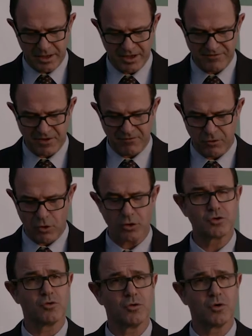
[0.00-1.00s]
I give the floor
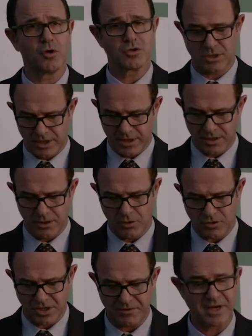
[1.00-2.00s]
to José
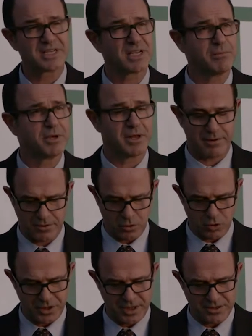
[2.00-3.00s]
Andrés Giménez,
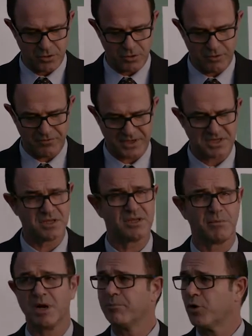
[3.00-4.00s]
coordinator of the Sea
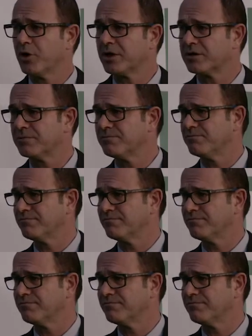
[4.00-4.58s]
Terminal project.